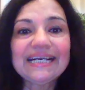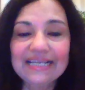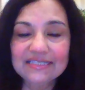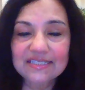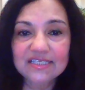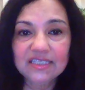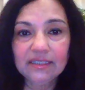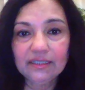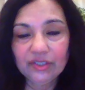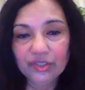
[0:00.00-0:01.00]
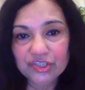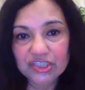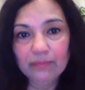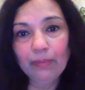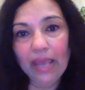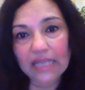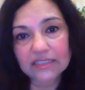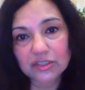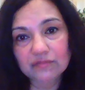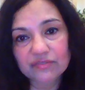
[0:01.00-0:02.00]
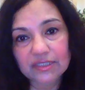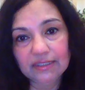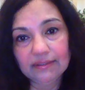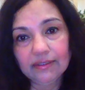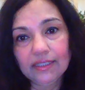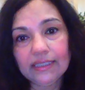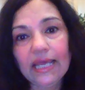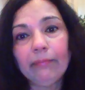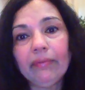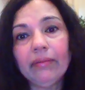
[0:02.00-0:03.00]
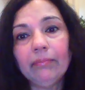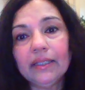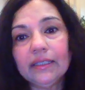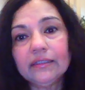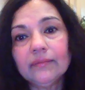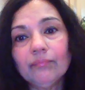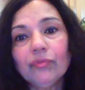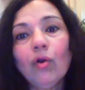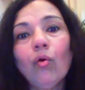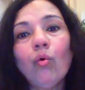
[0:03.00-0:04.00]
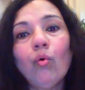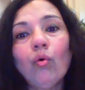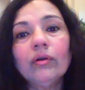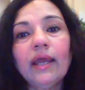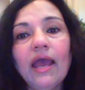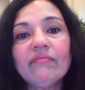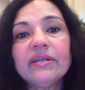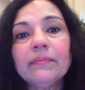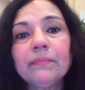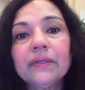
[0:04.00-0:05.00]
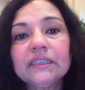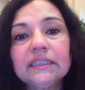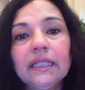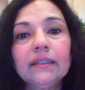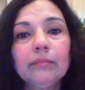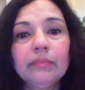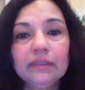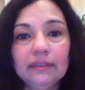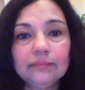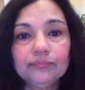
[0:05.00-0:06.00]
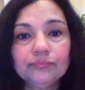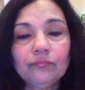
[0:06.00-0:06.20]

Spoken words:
crusty, itchy patches of skin that may bleed or have a depression in the middle,